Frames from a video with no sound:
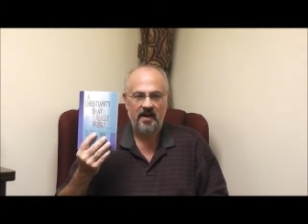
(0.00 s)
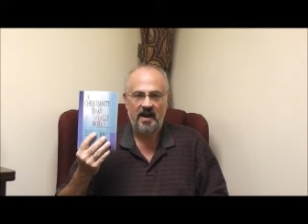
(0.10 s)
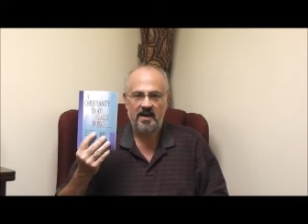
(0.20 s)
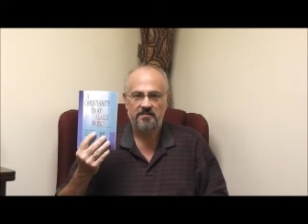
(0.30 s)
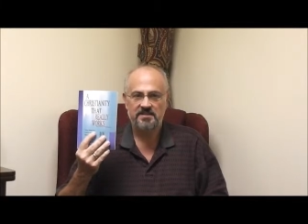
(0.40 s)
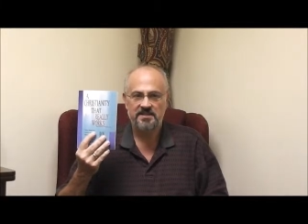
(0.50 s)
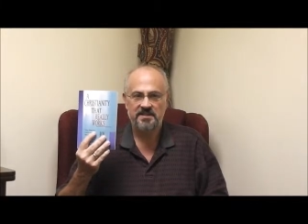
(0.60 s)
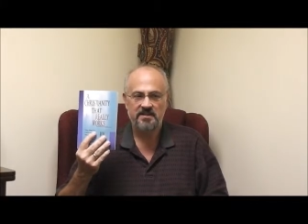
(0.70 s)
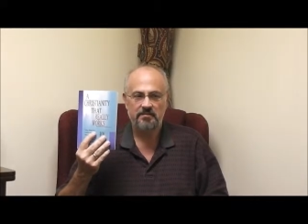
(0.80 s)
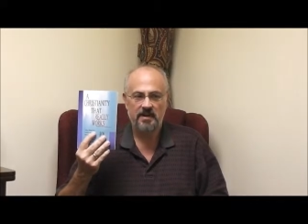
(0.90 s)
I am
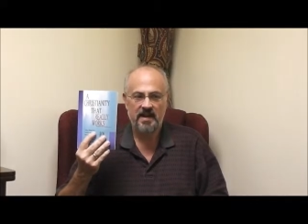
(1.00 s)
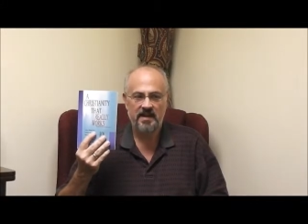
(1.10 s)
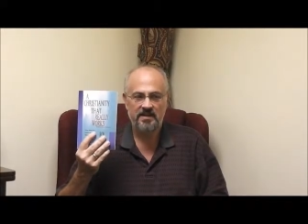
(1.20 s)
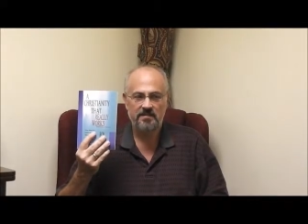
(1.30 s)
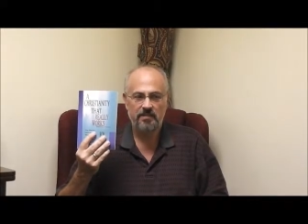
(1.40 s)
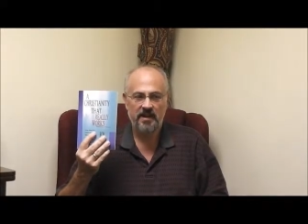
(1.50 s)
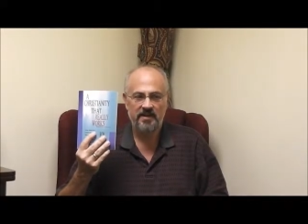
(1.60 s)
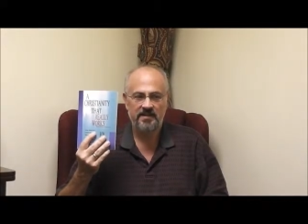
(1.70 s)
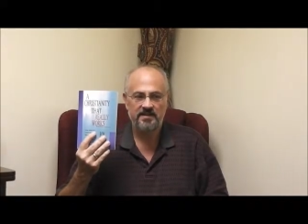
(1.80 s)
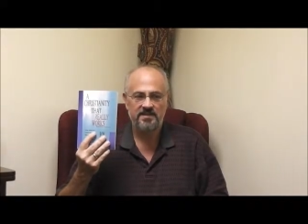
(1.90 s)
seeing my
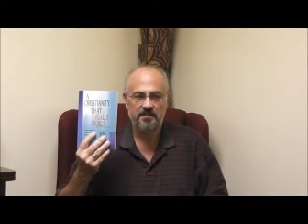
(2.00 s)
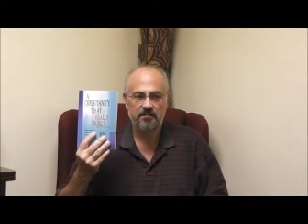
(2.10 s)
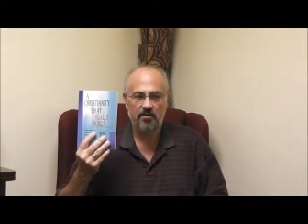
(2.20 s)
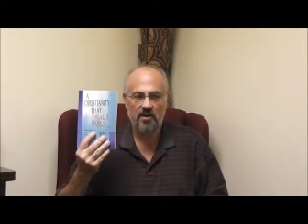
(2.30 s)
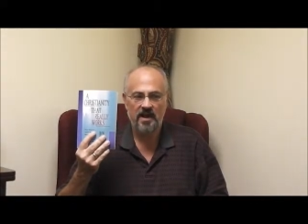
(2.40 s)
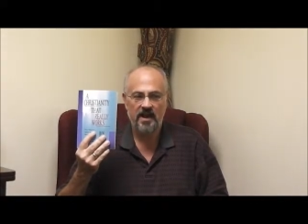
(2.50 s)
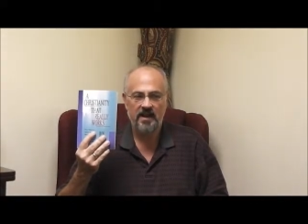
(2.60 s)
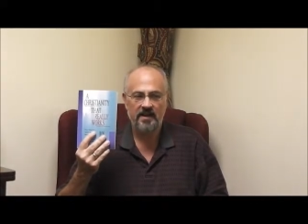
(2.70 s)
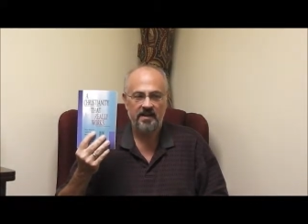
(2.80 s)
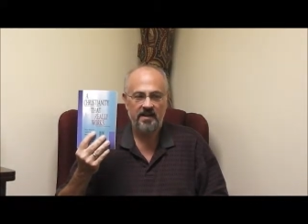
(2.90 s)
independence and
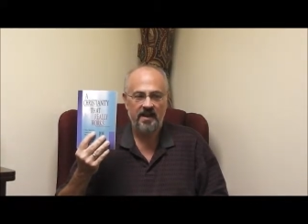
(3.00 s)
pride